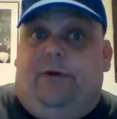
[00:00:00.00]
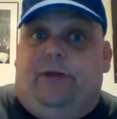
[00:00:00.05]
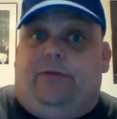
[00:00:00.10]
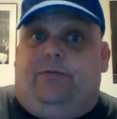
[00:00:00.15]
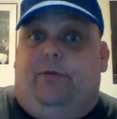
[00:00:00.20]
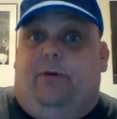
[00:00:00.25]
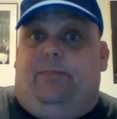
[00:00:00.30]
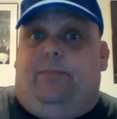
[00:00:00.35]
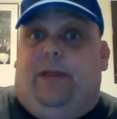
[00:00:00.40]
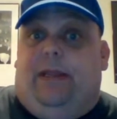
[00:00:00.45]

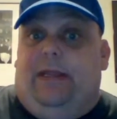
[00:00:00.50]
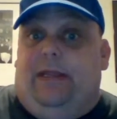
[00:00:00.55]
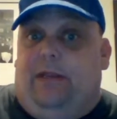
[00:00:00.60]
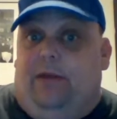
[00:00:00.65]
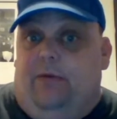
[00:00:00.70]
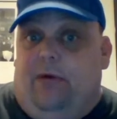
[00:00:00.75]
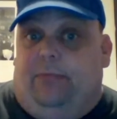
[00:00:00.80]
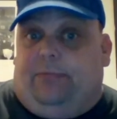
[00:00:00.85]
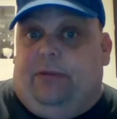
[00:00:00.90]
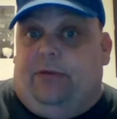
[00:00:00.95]
which will pay
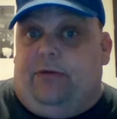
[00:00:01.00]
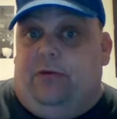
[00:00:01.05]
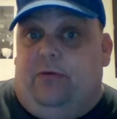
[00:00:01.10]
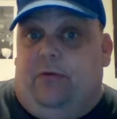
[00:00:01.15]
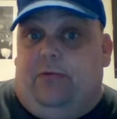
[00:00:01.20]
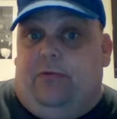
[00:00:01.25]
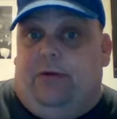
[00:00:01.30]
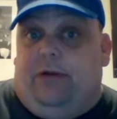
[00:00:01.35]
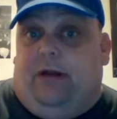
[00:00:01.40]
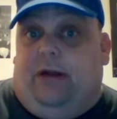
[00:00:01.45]
you up to
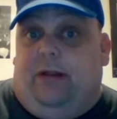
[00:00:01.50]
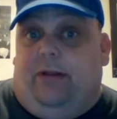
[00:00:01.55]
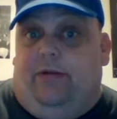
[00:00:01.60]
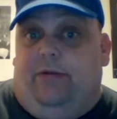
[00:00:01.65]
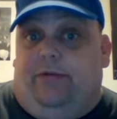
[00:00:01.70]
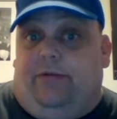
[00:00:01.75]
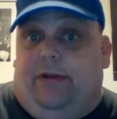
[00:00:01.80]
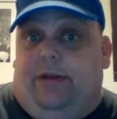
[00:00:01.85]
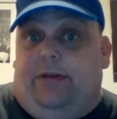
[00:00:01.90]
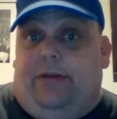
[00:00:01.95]

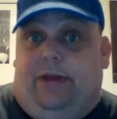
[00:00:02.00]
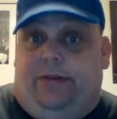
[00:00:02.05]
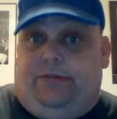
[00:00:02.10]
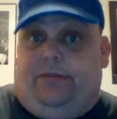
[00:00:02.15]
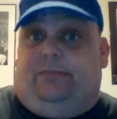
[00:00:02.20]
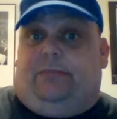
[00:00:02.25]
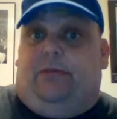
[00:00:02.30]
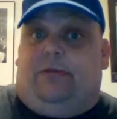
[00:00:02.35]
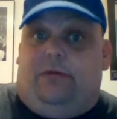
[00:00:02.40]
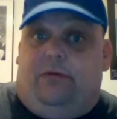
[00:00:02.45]
$200 and us
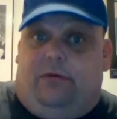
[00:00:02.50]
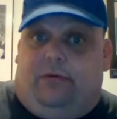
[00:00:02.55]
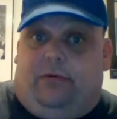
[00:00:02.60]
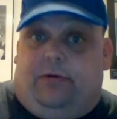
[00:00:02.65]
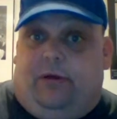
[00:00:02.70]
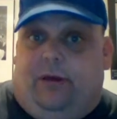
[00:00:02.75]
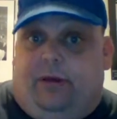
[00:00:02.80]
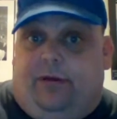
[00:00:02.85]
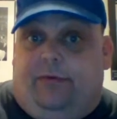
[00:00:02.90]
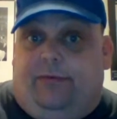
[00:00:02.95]
up to
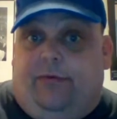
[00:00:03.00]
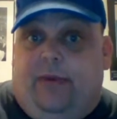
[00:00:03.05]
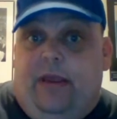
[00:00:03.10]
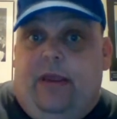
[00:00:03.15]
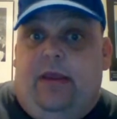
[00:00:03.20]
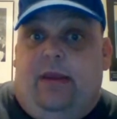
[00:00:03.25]
$200